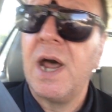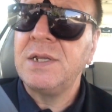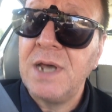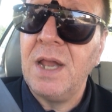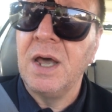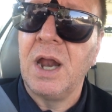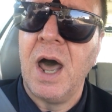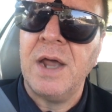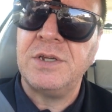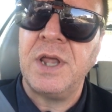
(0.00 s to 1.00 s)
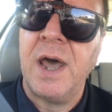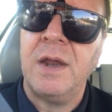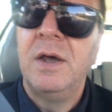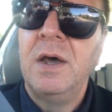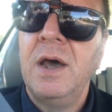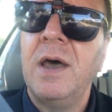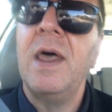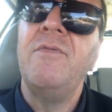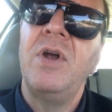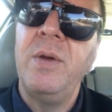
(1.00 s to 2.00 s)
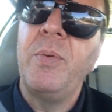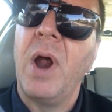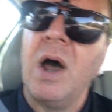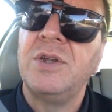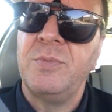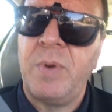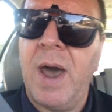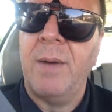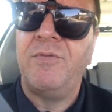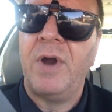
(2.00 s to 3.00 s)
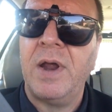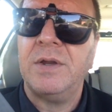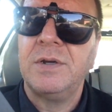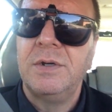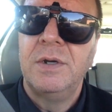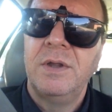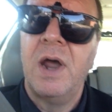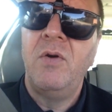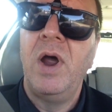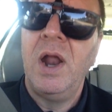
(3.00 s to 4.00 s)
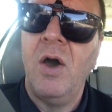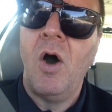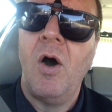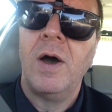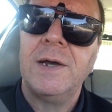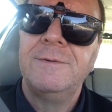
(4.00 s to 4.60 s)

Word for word: I tell the clients that, and they're very proud to pay up front. They really are.